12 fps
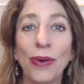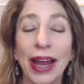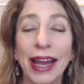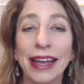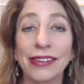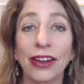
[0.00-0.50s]
the
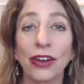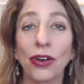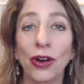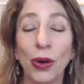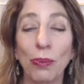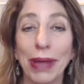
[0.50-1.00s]
writings
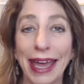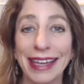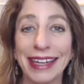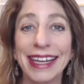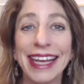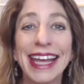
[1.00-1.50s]
under her
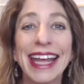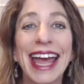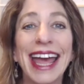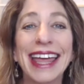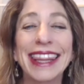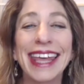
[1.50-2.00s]
bed,
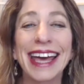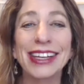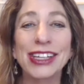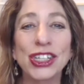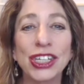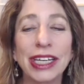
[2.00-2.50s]
and
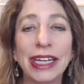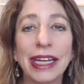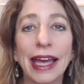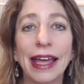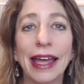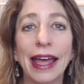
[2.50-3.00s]
that
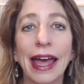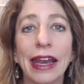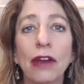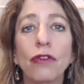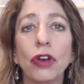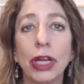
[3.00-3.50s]
she
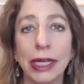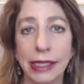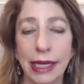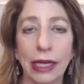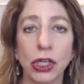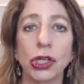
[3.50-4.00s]
had every
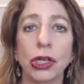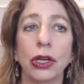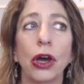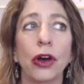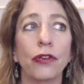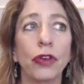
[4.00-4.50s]

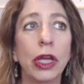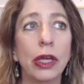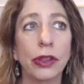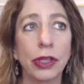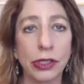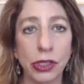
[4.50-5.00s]
intention of
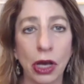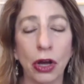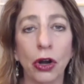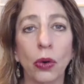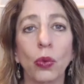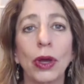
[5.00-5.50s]
these
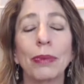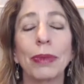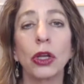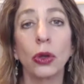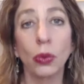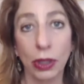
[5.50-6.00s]
younger
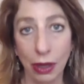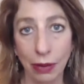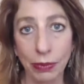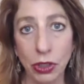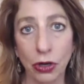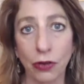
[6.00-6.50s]
women who would
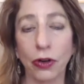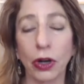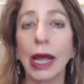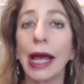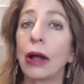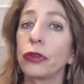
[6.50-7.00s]
come to her
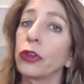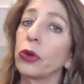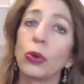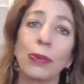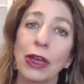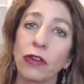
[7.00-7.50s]
for
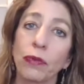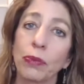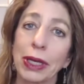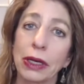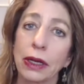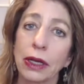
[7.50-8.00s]
counsel, who may have
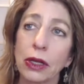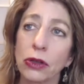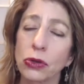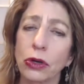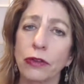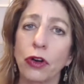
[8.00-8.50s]
been
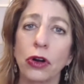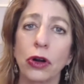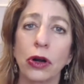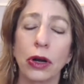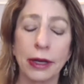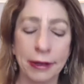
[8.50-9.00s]
sort of
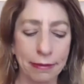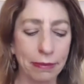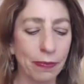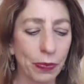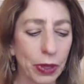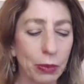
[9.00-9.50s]
her
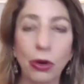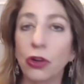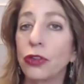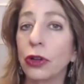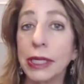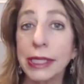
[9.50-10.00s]

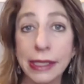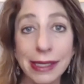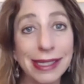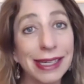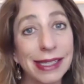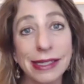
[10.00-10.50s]
personal
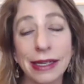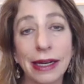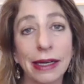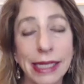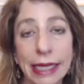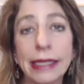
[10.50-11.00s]
assistants
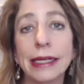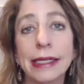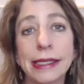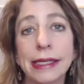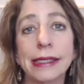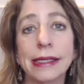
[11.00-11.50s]
and
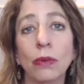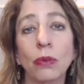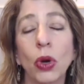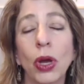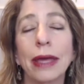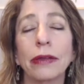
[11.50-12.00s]
attendants in
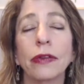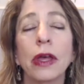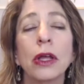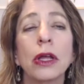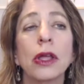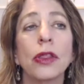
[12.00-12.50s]
some ways,
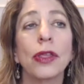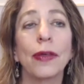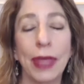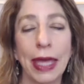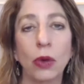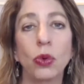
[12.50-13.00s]

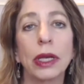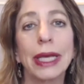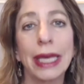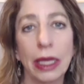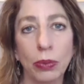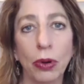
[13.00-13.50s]
that they
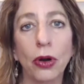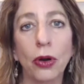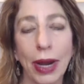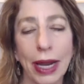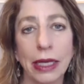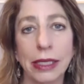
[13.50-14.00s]
would keep her
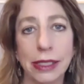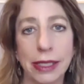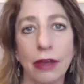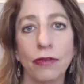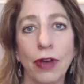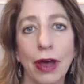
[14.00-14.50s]
writings
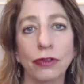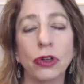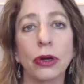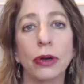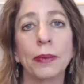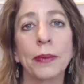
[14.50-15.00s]
safe
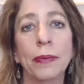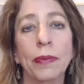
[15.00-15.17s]
after